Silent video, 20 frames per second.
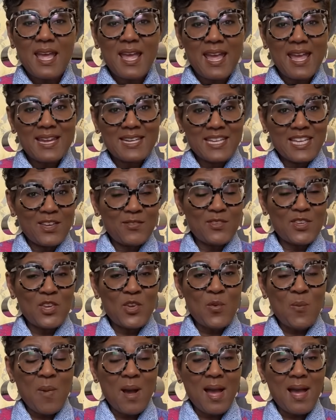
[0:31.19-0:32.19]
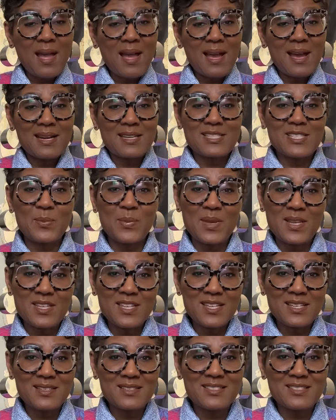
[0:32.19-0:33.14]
and give you my honest opinion.